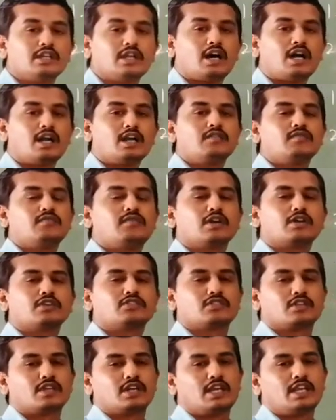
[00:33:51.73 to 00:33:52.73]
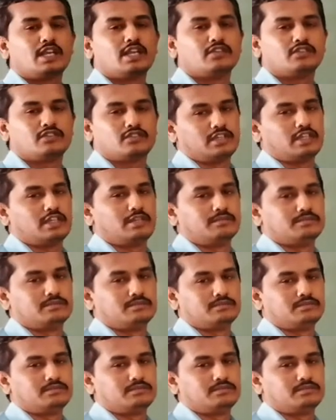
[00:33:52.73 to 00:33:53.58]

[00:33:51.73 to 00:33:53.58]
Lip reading: non-functional enzyme.